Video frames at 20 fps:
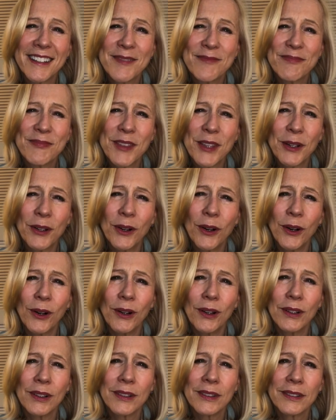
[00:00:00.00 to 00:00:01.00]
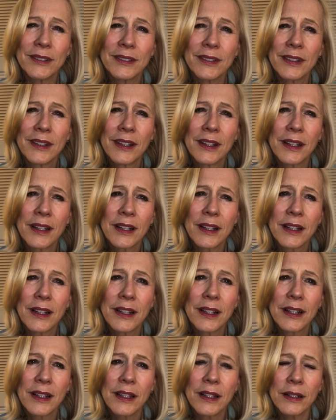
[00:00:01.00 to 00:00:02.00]
They're all
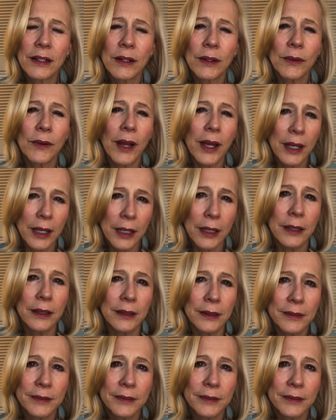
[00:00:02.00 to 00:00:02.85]
right here